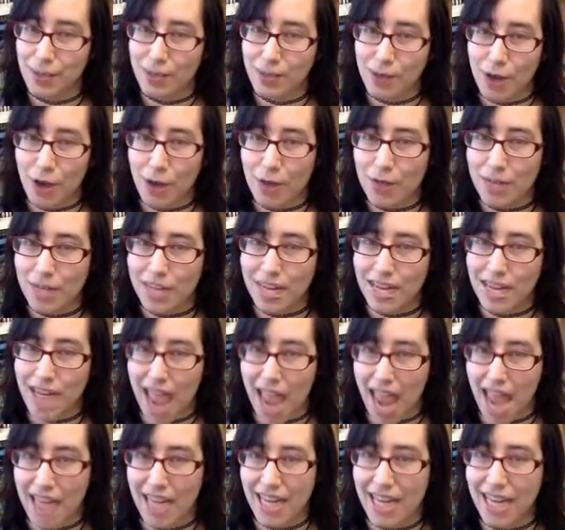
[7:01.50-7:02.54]
don't need
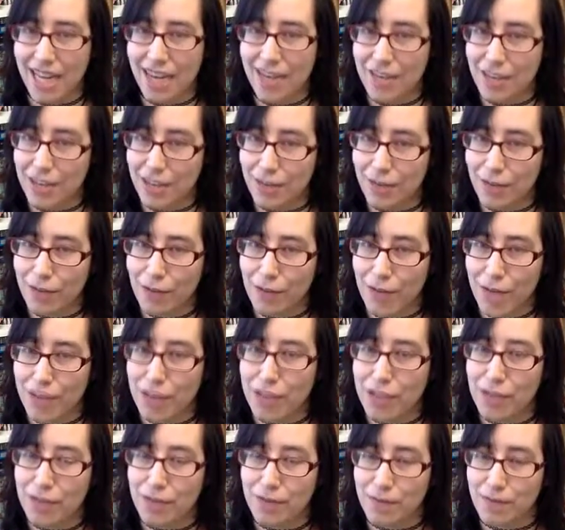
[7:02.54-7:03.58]
any of the
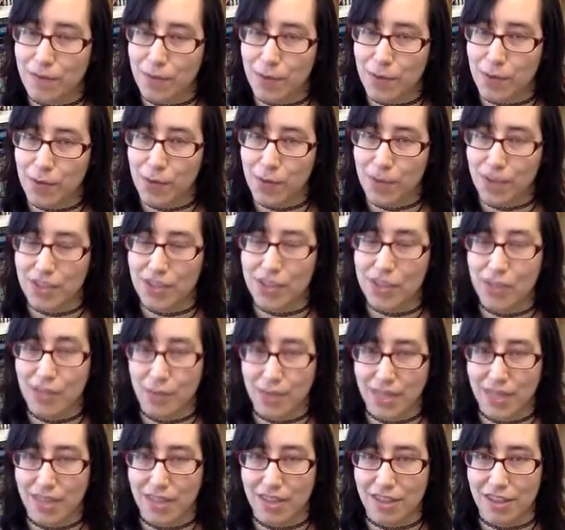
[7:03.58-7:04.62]
information from those ones to read
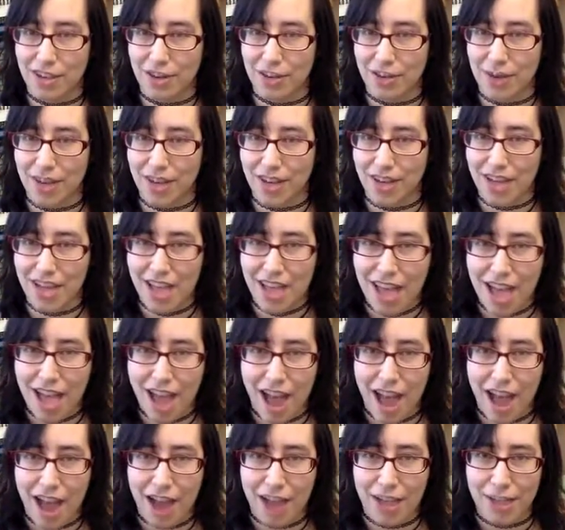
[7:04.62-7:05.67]
the third one.
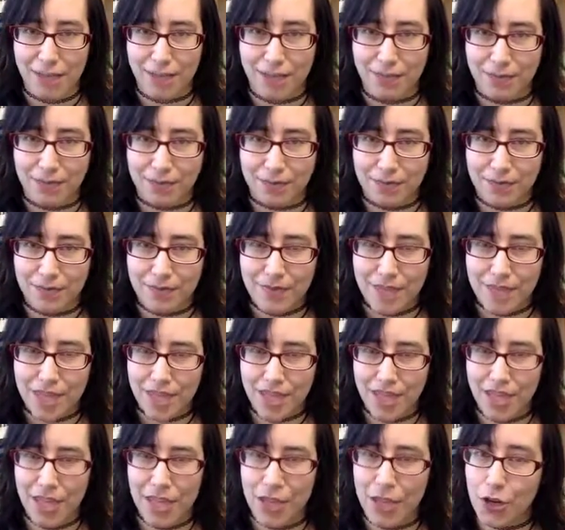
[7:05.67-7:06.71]
Um,
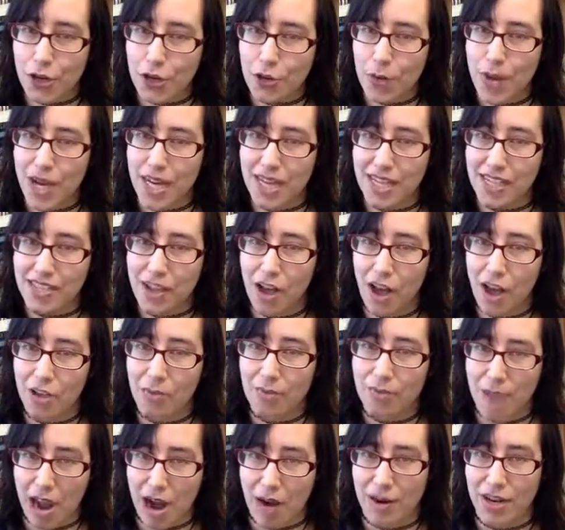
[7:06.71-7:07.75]
the third one is called
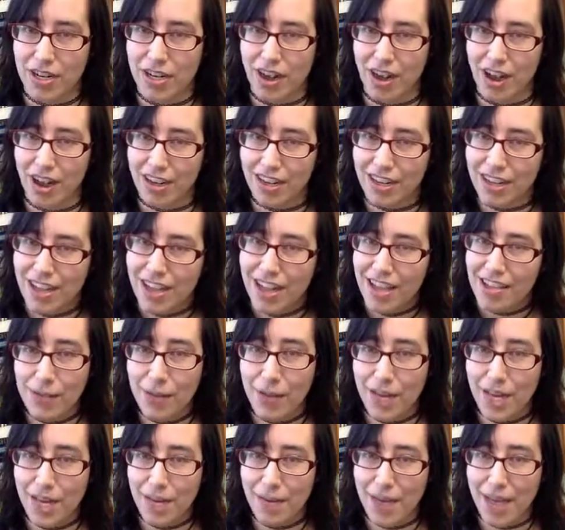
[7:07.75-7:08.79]
Meridon. So
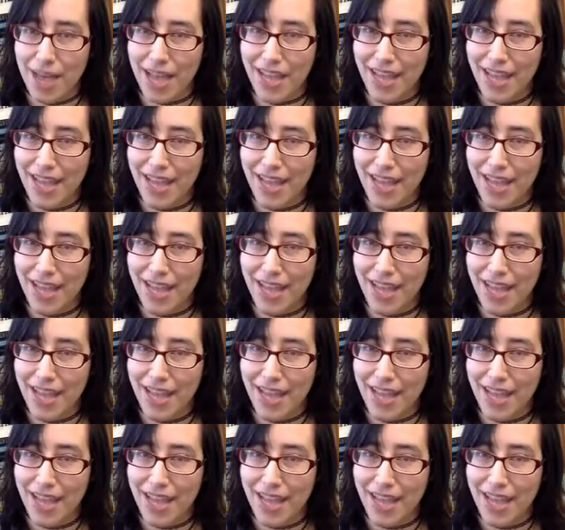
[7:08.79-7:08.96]
anyway,